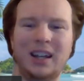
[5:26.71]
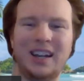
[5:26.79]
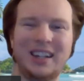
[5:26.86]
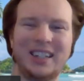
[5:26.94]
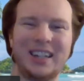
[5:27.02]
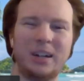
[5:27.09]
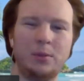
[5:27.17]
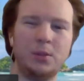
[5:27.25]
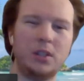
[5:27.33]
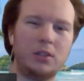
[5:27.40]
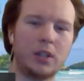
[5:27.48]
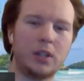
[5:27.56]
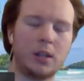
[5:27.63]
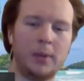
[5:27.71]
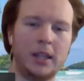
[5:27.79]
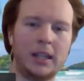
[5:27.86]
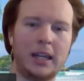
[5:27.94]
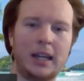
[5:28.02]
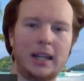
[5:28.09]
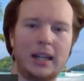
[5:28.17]
Again, I really recommend
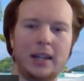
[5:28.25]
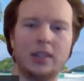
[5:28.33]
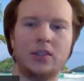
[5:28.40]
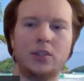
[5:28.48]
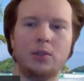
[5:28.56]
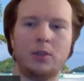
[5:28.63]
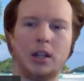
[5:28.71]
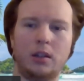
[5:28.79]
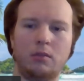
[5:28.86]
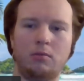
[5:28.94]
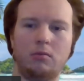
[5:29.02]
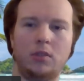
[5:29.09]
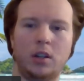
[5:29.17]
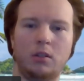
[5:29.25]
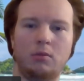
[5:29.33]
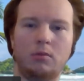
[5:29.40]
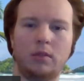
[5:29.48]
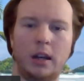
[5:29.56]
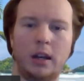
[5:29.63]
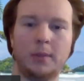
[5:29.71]
that, as you can, now
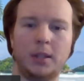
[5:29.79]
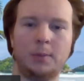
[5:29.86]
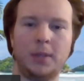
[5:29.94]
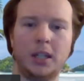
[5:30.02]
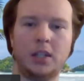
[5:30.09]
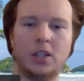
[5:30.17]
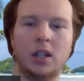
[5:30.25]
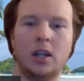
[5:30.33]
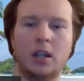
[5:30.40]
I'm at the beach,